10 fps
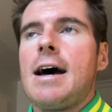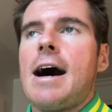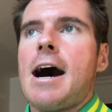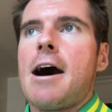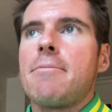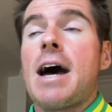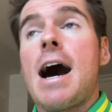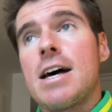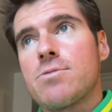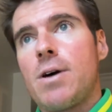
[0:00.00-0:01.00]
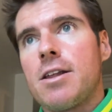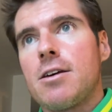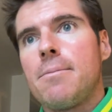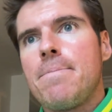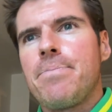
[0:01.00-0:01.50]
I asked one of
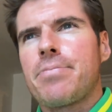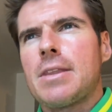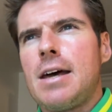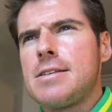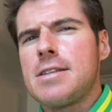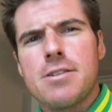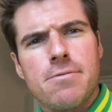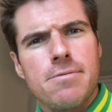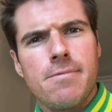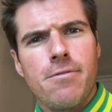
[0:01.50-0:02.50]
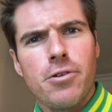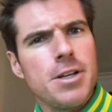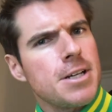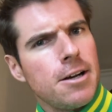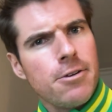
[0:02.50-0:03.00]
them, is this
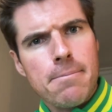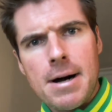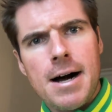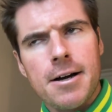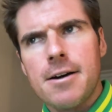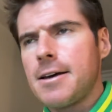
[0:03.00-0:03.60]
footage under embargo?